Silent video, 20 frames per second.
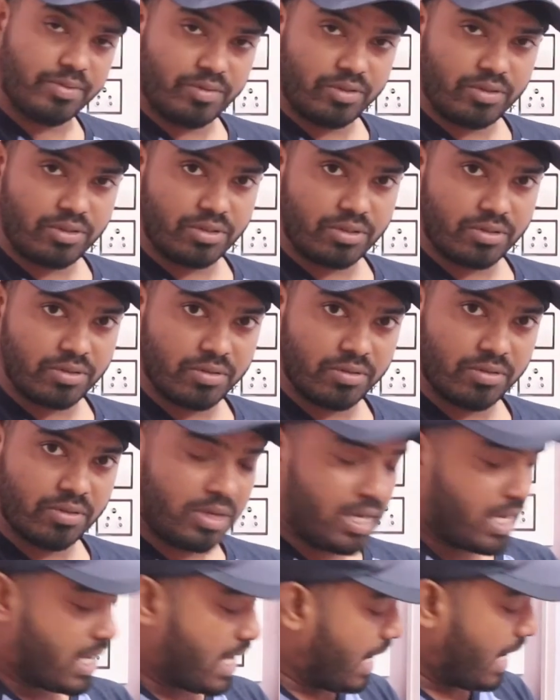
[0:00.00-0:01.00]
force
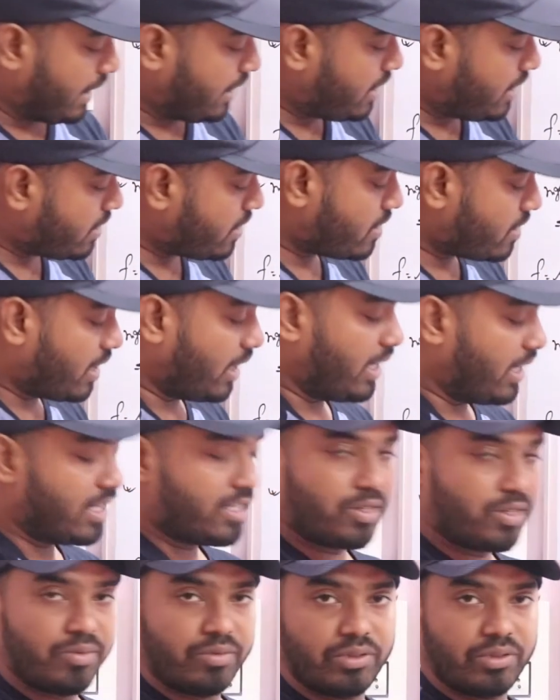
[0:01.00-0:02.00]
and this is the
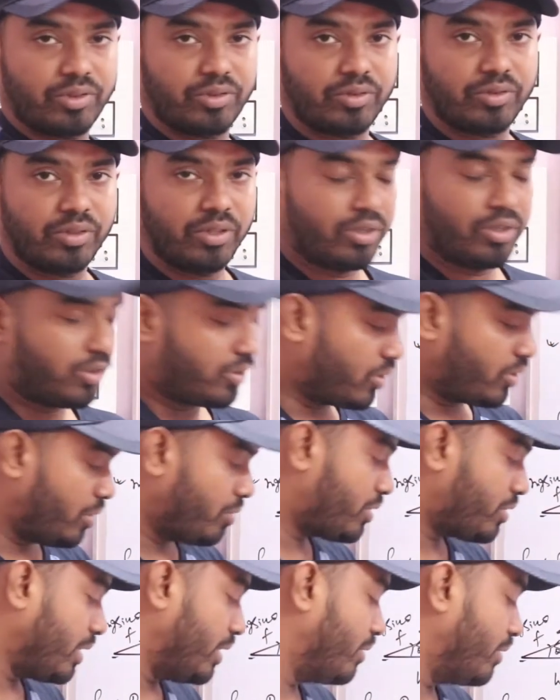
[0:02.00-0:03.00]
least force. So you
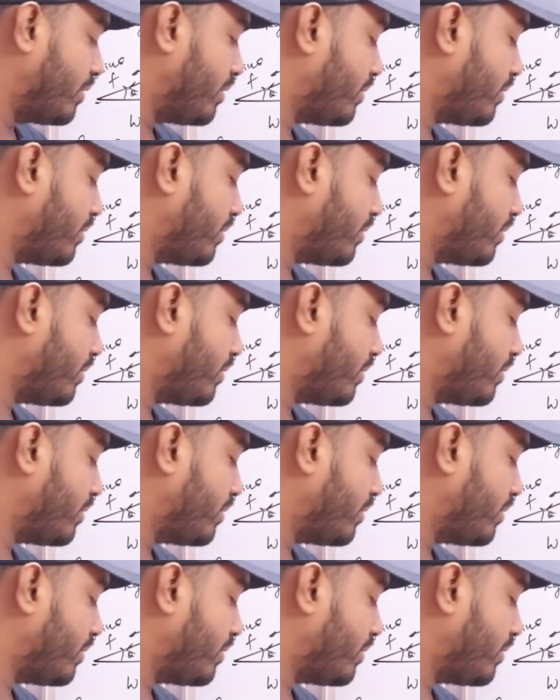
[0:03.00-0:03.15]
see